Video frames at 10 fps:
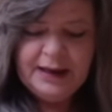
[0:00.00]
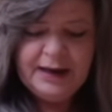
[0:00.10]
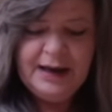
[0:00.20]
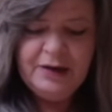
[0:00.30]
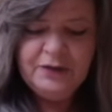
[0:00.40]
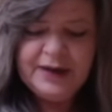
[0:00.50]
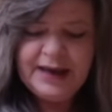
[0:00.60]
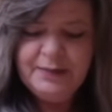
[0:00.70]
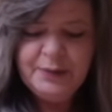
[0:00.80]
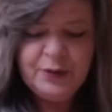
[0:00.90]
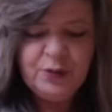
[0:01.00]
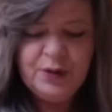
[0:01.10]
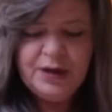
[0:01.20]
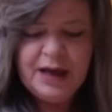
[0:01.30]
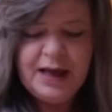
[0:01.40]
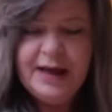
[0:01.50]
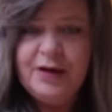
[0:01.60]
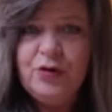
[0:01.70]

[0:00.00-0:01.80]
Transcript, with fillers: Now, Capricorn, I